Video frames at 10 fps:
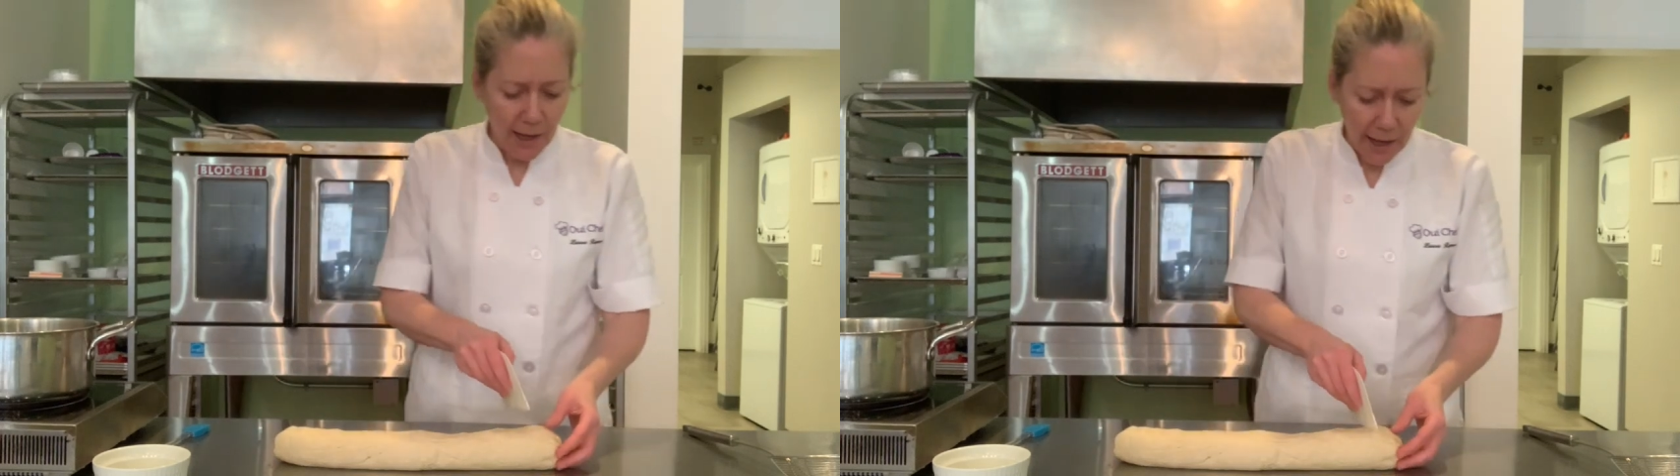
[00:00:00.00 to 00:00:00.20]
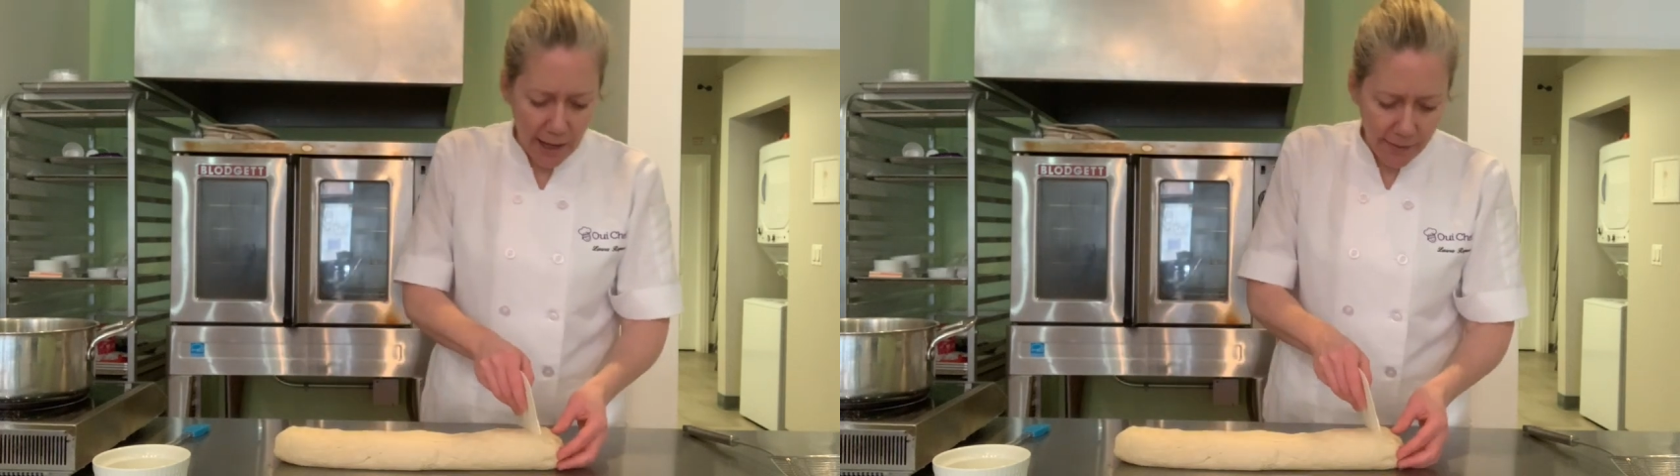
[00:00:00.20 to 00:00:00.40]

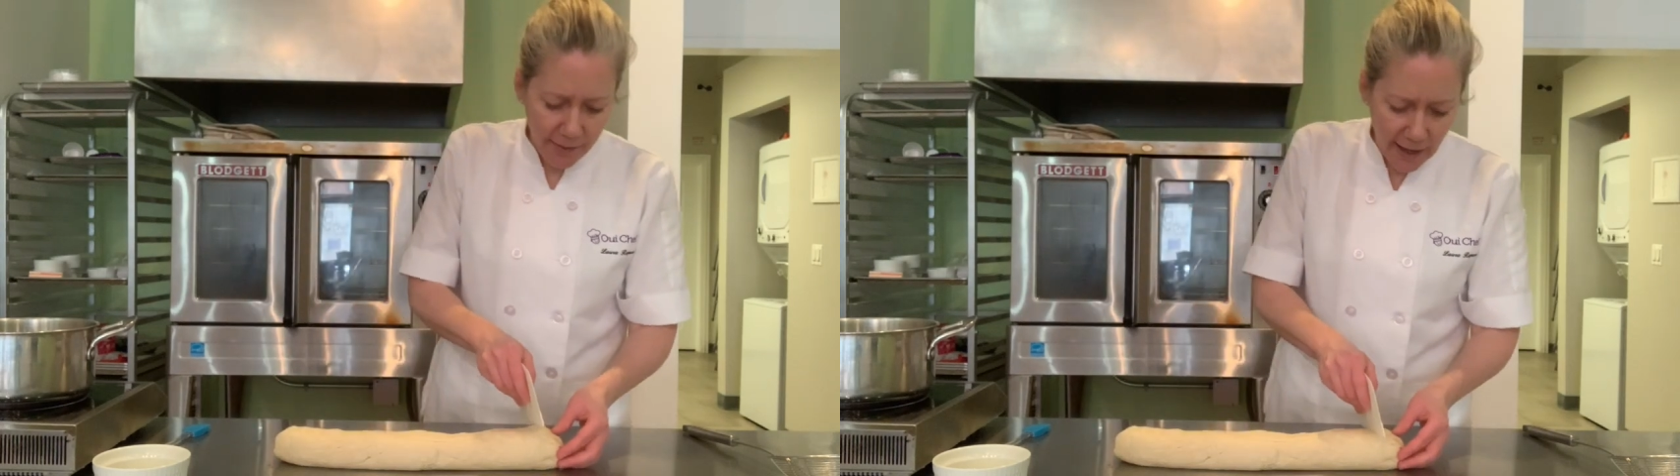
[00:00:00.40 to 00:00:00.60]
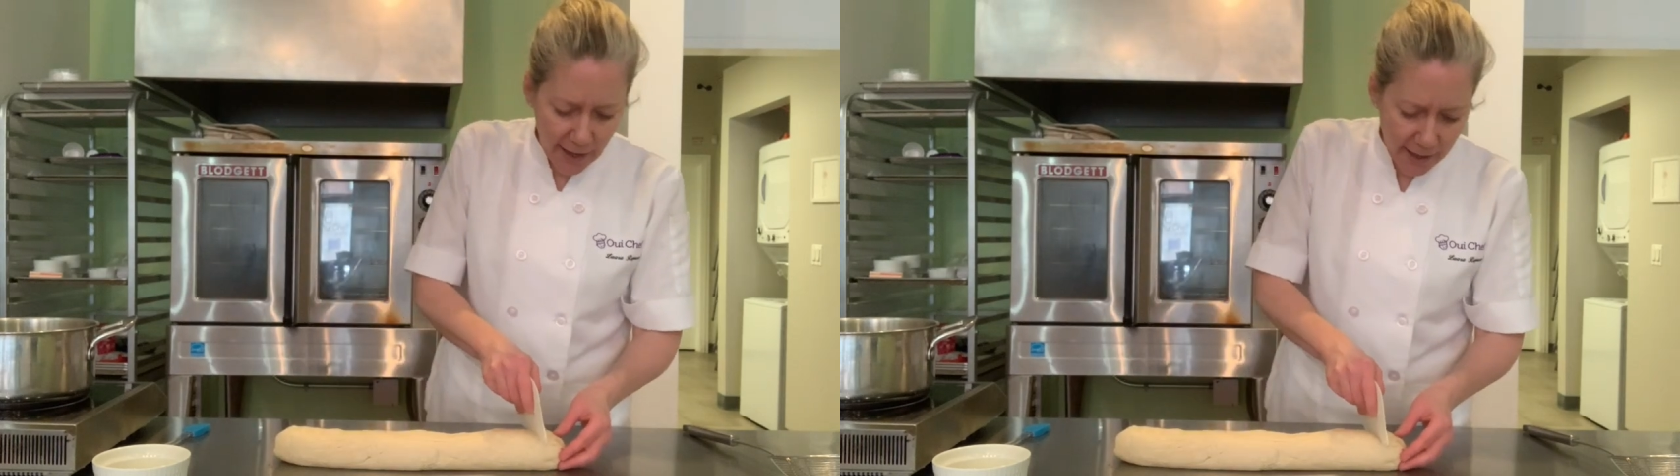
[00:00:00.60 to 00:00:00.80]

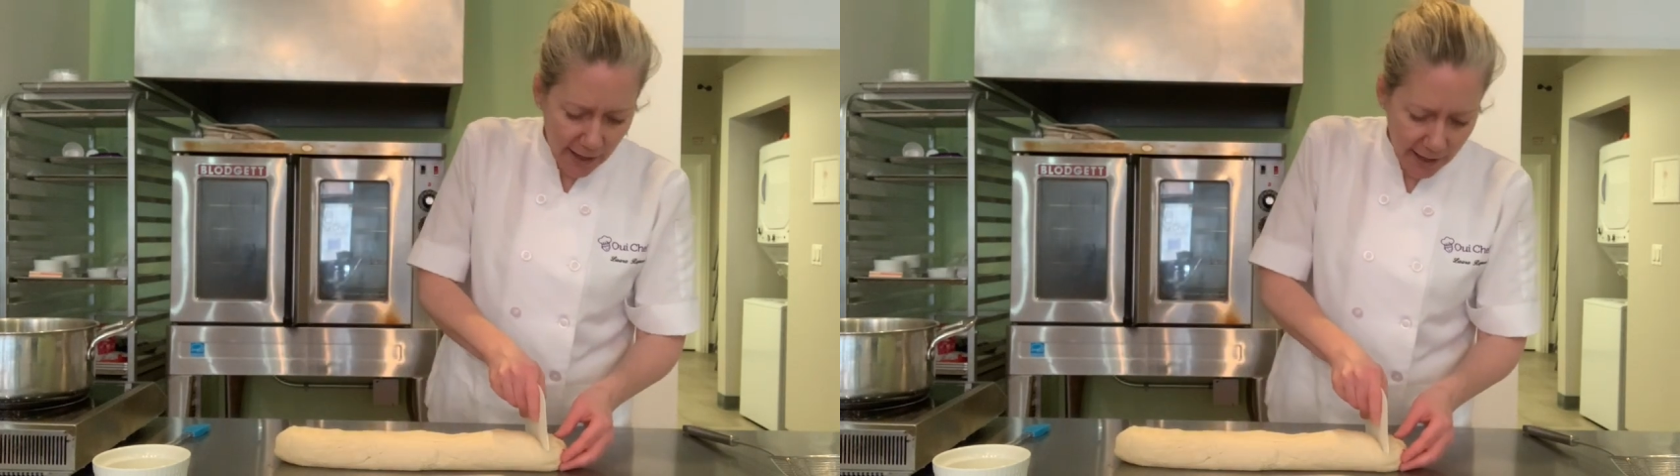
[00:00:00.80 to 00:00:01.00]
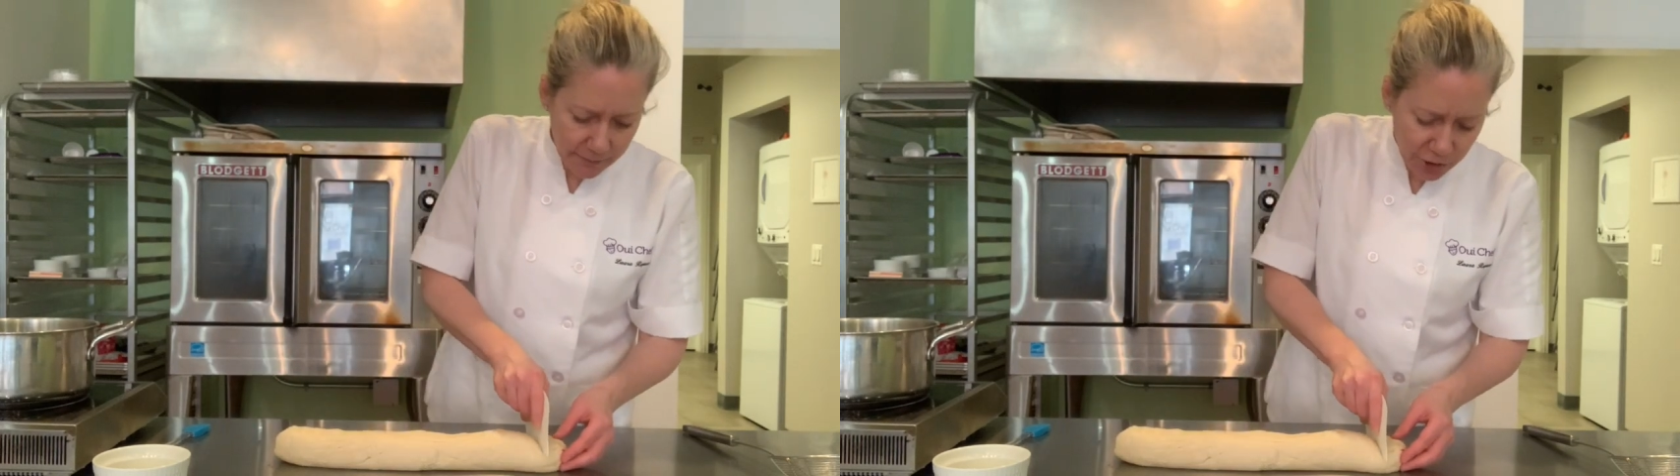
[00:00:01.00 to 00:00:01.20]
And
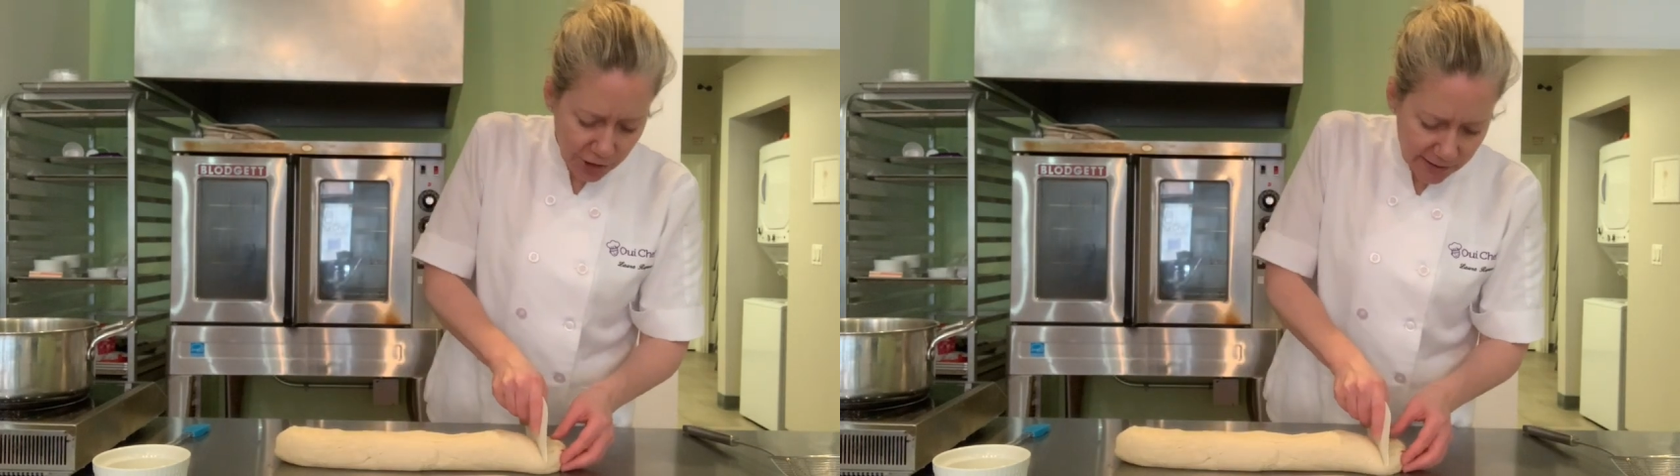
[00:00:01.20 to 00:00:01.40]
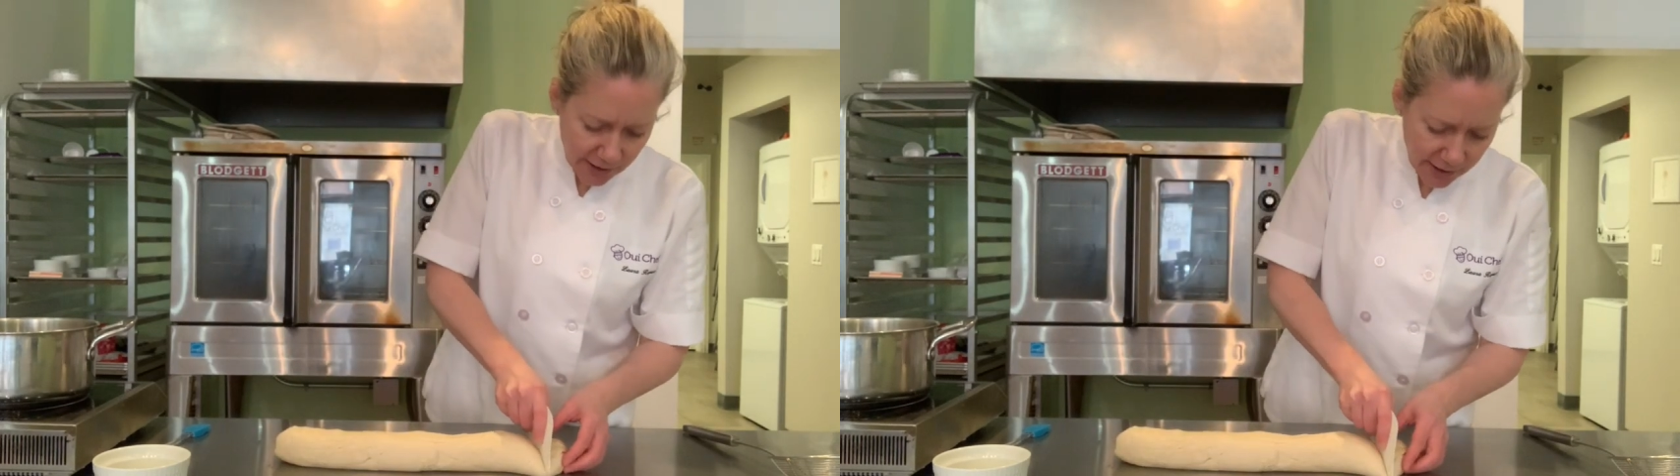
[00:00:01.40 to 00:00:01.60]
then I'm just